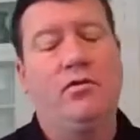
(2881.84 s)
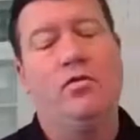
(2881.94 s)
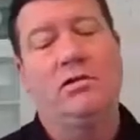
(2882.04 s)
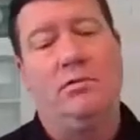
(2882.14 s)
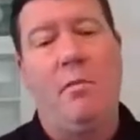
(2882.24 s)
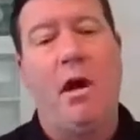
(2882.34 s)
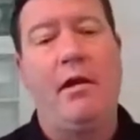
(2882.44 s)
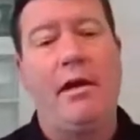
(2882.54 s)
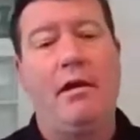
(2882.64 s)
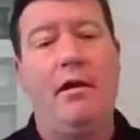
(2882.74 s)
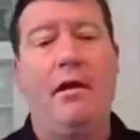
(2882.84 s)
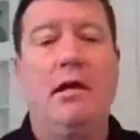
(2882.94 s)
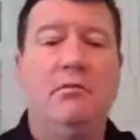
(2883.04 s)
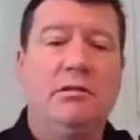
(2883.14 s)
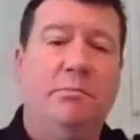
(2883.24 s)
towards the Mahdi area. He
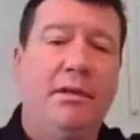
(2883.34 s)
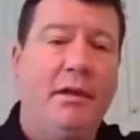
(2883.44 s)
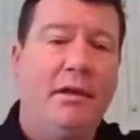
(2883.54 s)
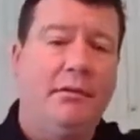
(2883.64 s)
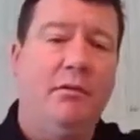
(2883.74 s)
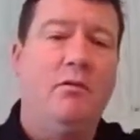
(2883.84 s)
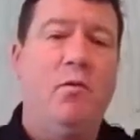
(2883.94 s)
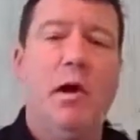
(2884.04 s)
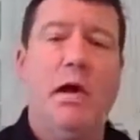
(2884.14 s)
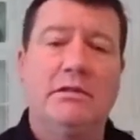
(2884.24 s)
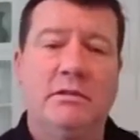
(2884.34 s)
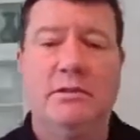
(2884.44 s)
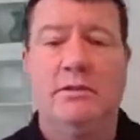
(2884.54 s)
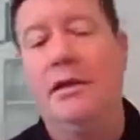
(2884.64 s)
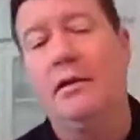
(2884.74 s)
would bleed into the west,
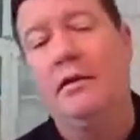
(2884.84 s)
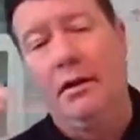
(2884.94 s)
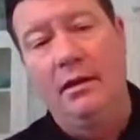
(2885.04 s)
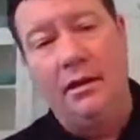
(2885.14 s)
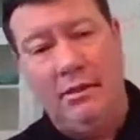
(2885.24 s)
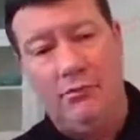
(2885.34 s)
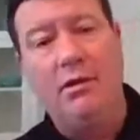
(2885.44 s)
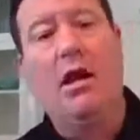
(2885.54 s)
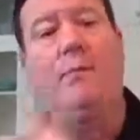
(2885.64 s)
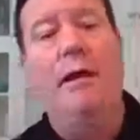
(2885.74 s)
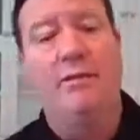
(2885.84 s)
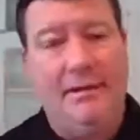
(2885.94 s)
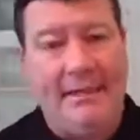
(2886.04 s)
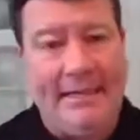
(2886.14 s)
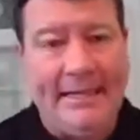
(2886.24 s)
and then he would come out to
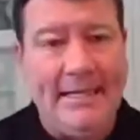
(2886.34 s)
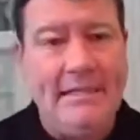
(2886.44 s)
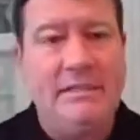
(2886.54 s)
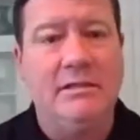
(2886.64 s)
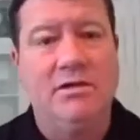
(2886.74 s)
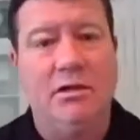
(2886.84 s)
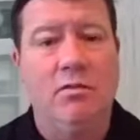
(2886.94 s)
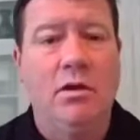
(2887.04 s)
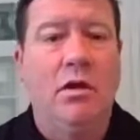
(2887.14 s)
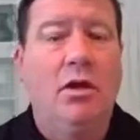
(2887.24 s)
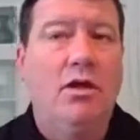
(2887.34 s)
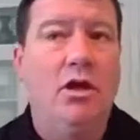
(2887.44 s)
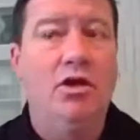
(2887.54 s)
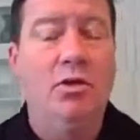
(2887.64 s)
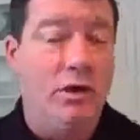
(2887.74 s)
the east, and so you
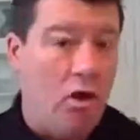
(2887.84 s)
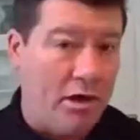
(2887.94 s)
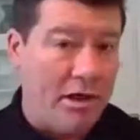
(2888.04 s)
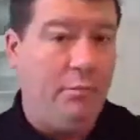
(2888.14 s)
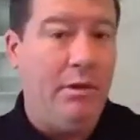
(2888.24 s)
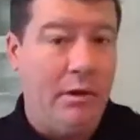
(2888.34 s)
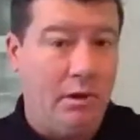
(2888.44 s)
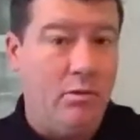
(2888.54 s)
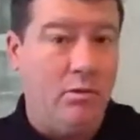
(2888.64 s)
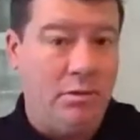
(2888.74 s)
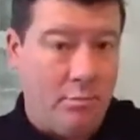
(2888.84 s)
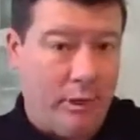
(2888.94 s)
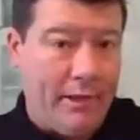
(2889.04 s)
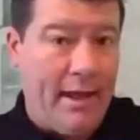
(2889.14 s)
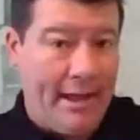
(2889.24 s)
know, you were targeting here with the
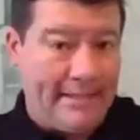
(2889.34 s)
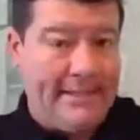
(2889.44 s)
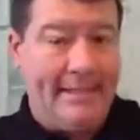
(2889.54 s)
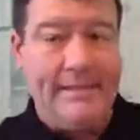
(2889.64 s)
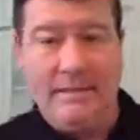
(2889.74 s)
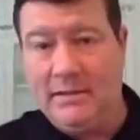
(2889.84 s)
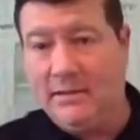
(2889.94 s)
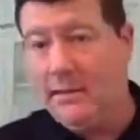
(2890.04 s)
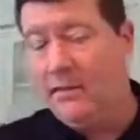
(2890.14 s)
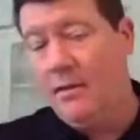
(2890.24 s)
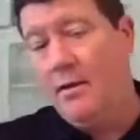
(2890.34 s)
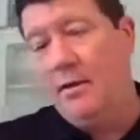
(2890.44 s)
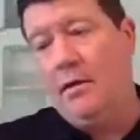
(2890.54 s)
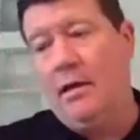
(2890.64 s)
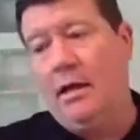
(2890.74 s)
marine assets and then
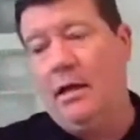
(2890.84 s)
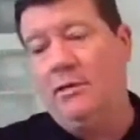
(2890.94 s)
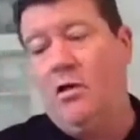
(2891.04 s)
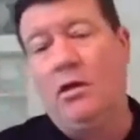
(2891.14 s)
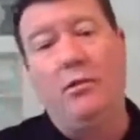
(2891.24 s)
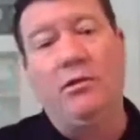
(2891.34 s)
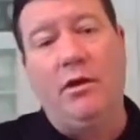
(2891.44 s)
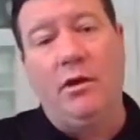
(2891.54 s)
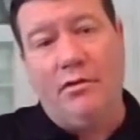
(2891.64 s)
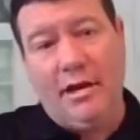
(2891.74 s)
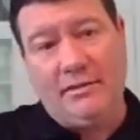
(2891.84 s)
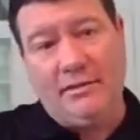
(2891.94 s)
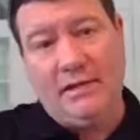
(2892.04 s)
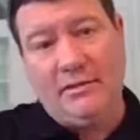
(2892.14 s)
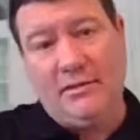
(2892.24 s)
uh, targeting with other
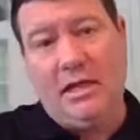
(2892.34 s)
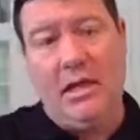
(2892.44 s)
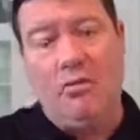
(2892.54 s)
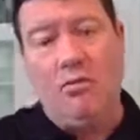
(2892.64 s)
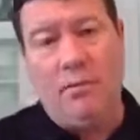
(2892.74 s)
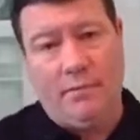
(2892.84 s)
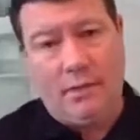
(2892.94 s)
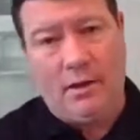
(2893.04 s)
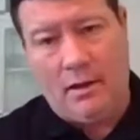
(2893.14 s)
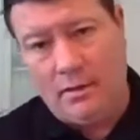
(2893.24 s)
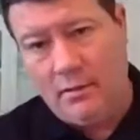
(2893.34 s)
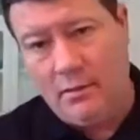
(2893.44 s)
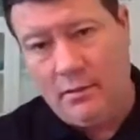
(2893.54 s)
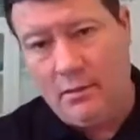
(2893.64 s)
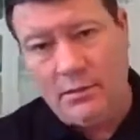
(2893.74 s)
assets uh, when uh,
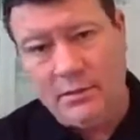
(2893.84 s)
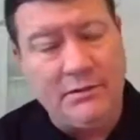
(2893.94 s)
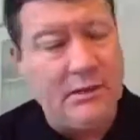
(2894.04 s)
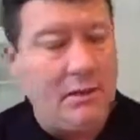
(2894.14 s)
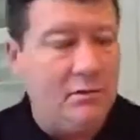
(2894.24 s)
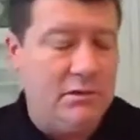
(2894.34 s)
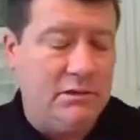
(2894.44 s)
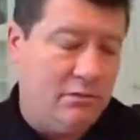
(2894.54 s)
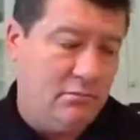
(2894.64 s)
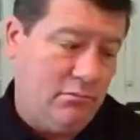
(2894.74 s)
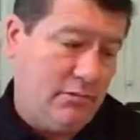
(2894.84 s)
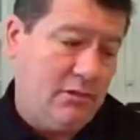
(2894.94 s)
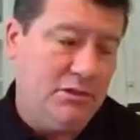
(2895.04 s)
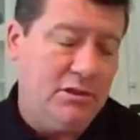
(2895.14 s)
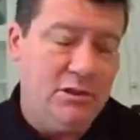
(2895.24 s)
there was intel that you
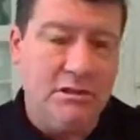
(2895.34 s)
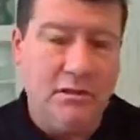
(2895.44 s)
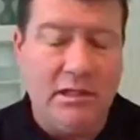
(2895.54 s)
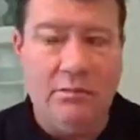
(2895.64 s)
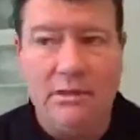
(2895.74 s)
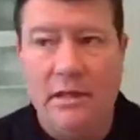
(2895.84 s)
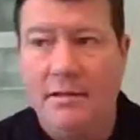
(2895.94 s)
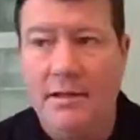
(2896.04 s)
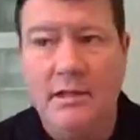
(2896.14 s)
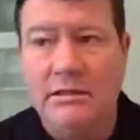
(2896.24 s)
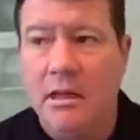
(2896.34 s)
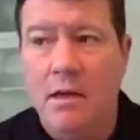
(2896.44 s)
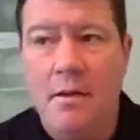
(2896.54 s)
know suggested he was out east.